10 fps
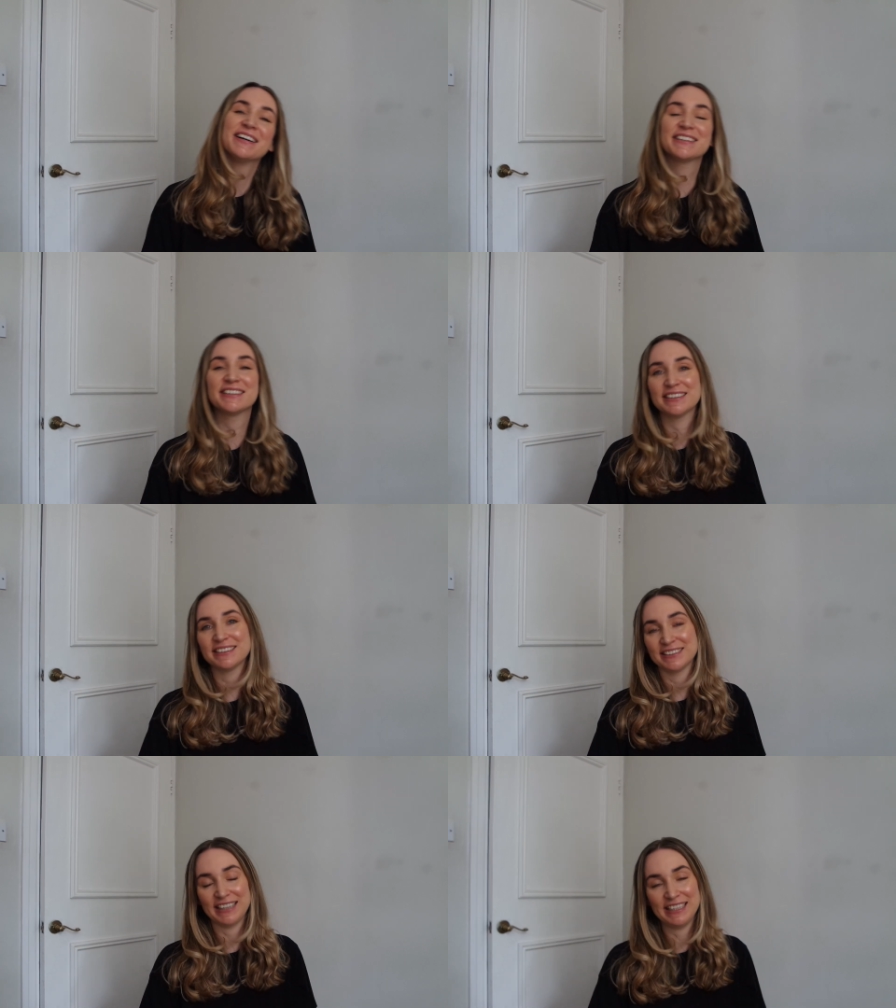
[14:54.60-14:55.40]

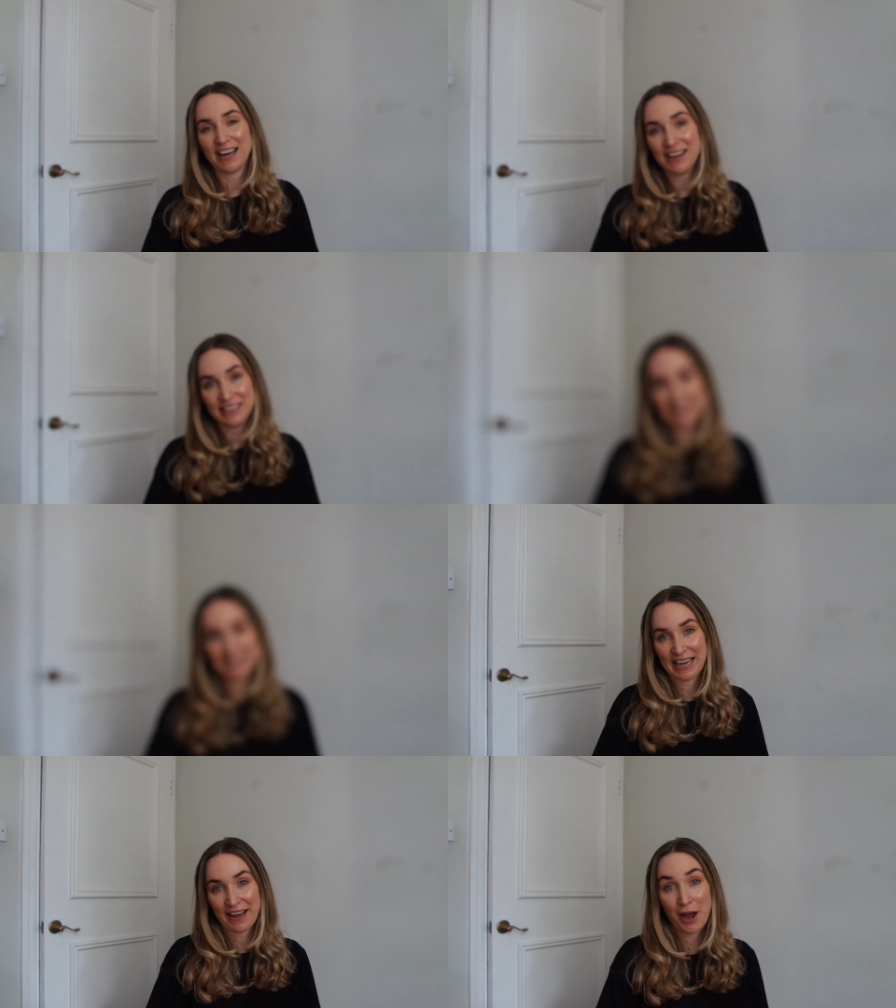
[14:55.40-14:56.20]
Oh, and
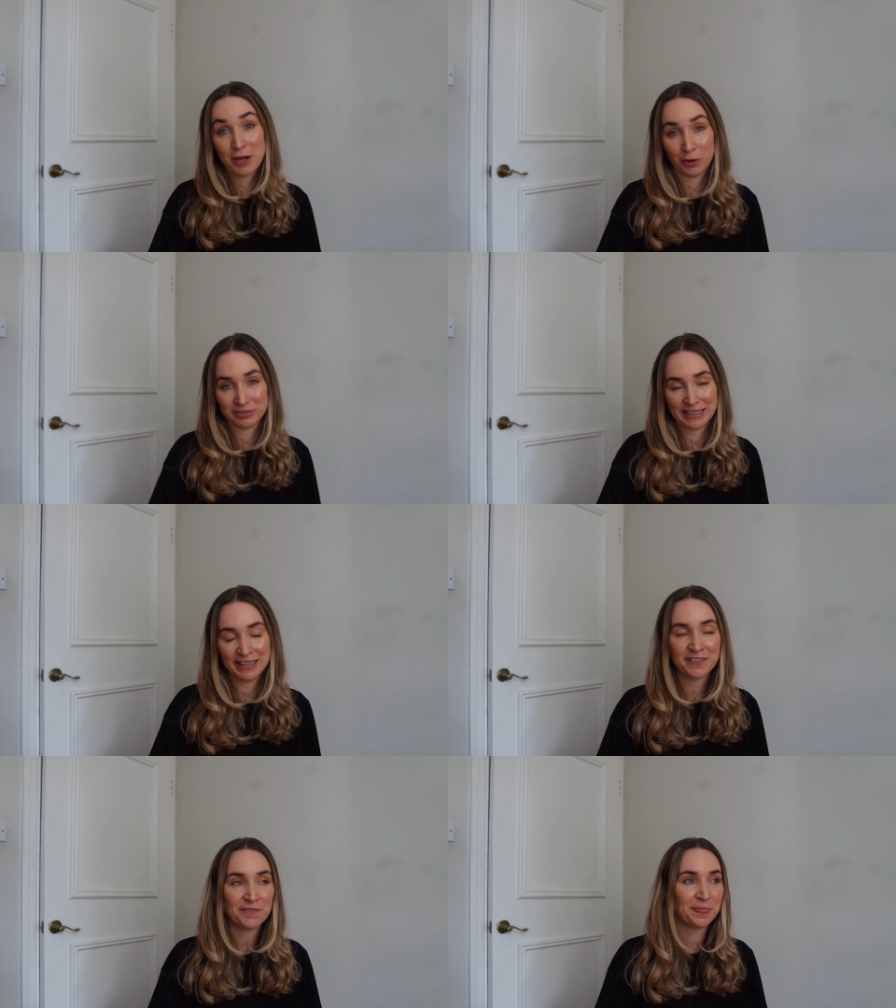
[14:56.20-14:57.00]
I love
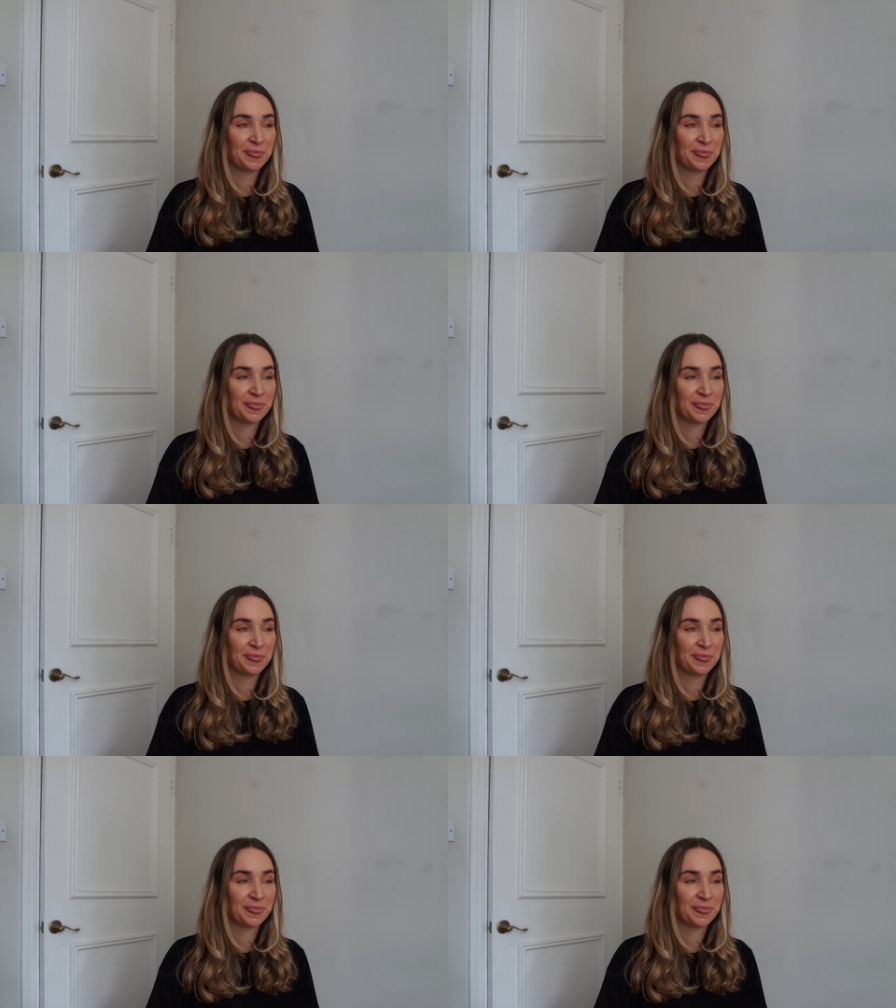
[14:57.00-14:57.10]
it.